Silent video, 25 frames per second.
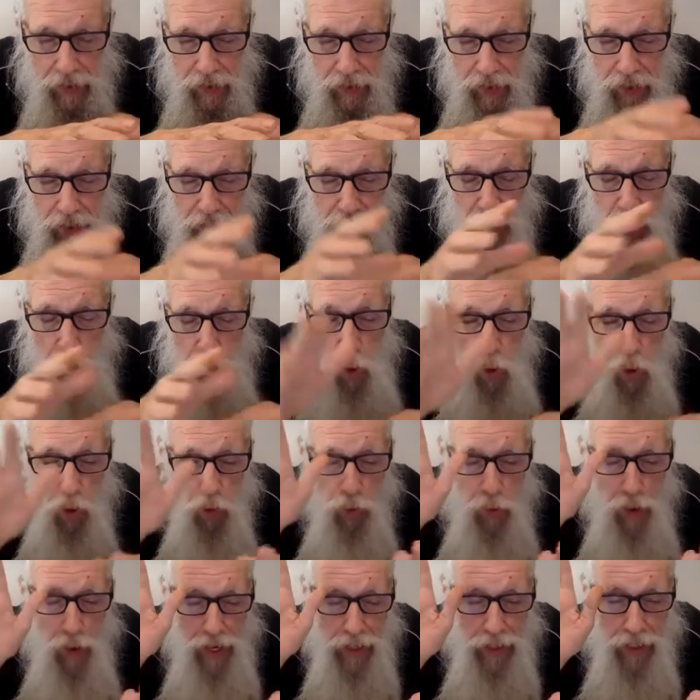is
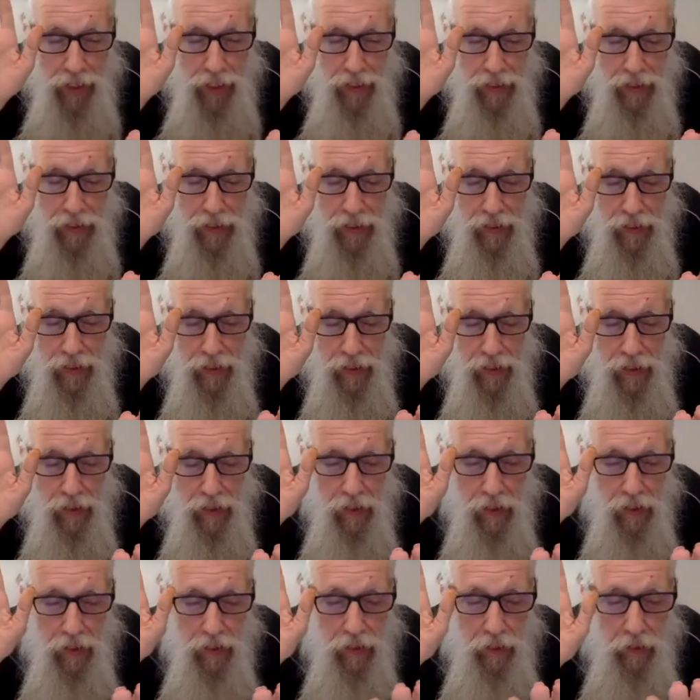already,
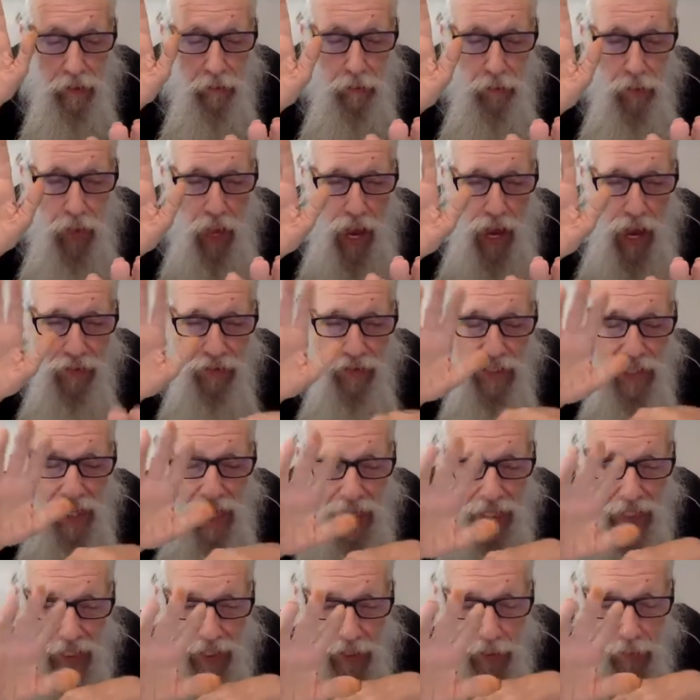I've
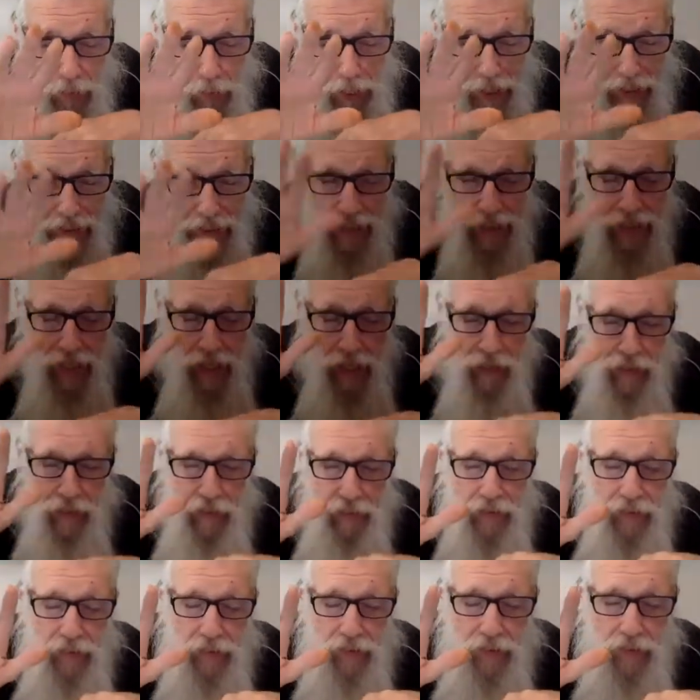taken
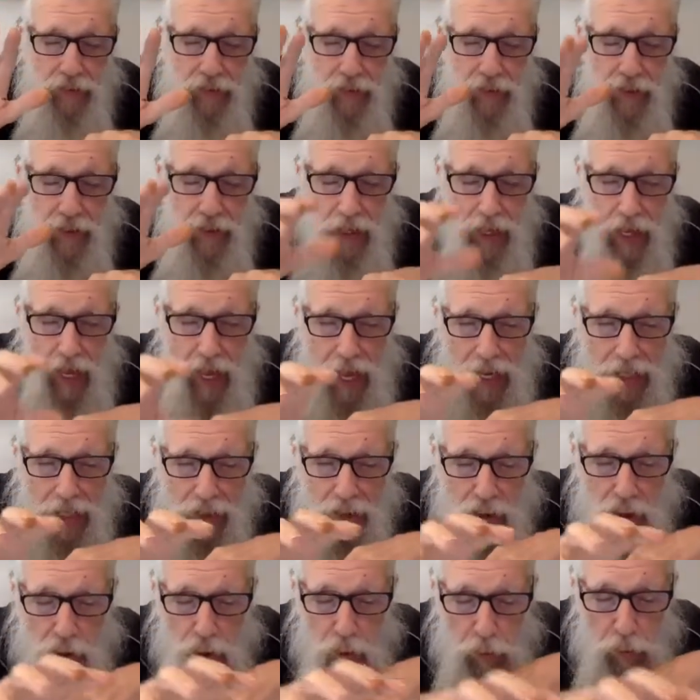myself and
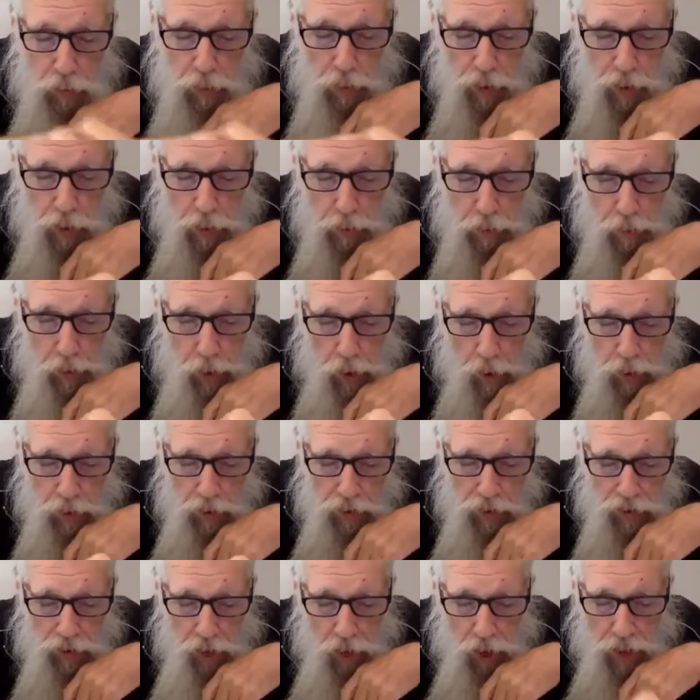
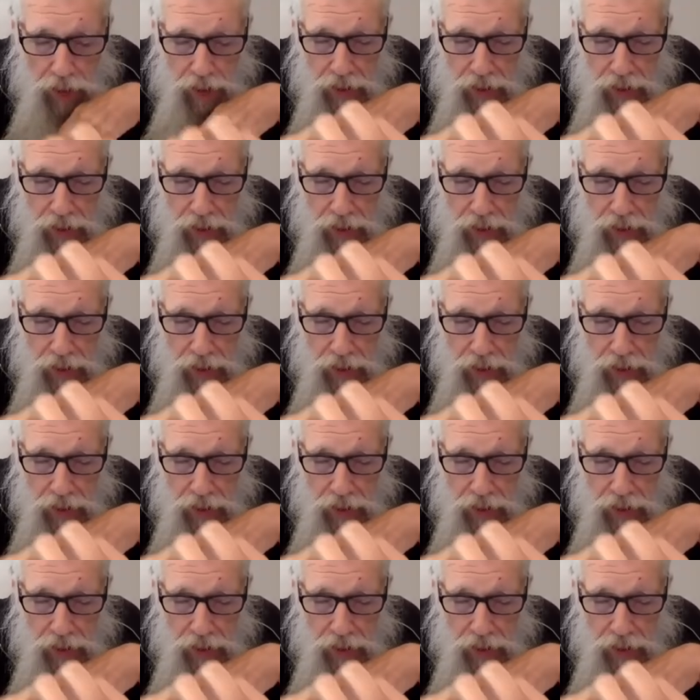superimposed on